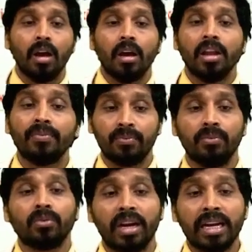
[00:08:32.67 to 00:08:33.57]
If
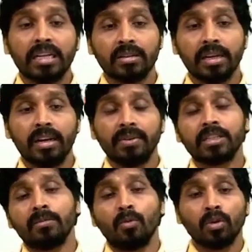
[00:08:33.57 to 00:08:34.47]
triglyceride levels
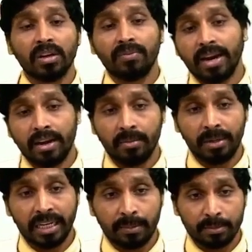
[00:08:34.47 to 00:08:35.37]
are more than 500
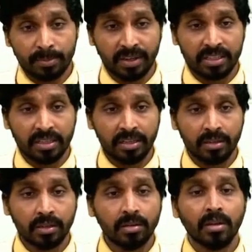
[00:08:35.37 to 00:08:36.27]
milligrams per
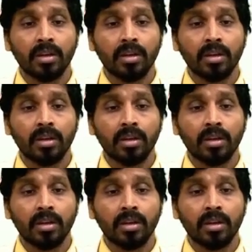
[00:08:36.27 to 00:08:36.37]
deciliter,